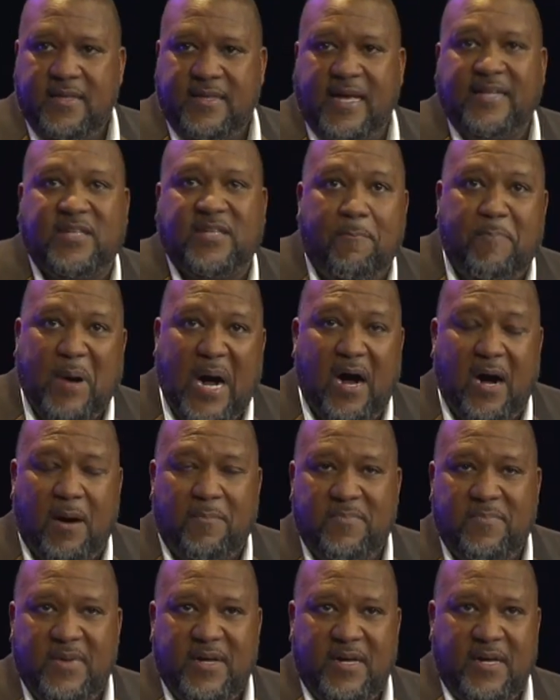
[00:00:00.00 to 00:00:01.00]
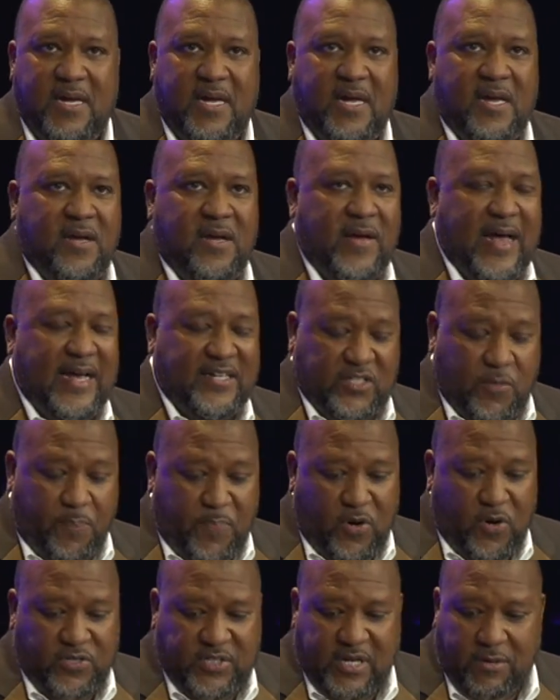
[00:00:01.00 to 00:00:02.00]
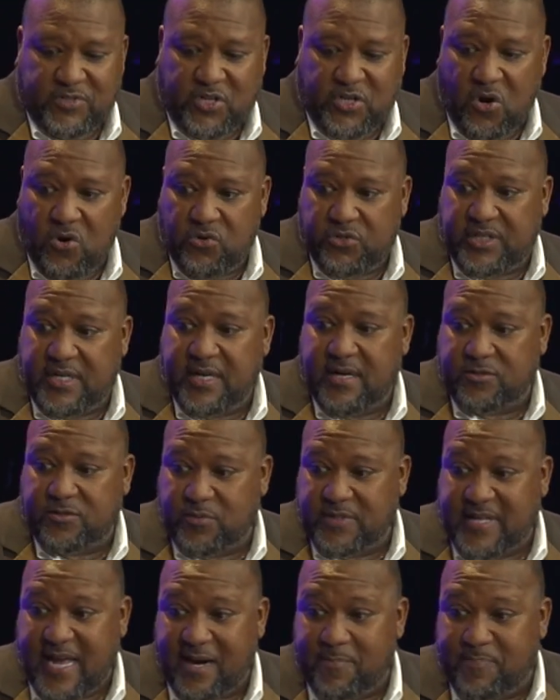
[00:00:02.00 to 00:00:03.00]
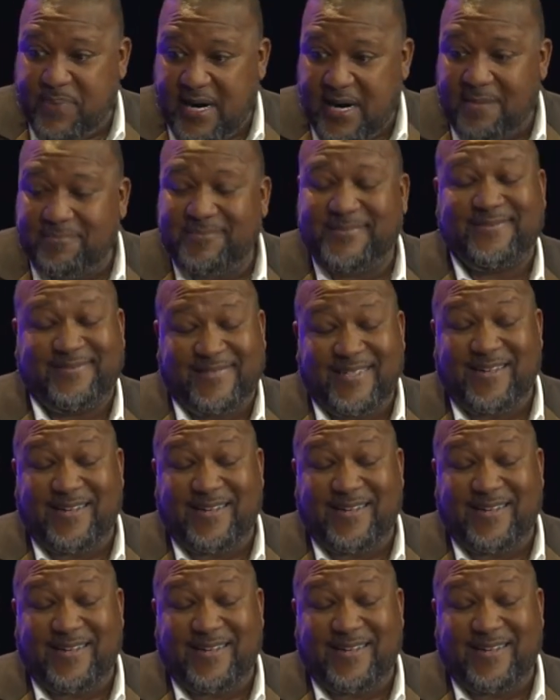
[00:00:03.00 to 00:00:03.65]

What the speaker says: That's a bomb. And he asked the person that was hosting us, was that a bomb?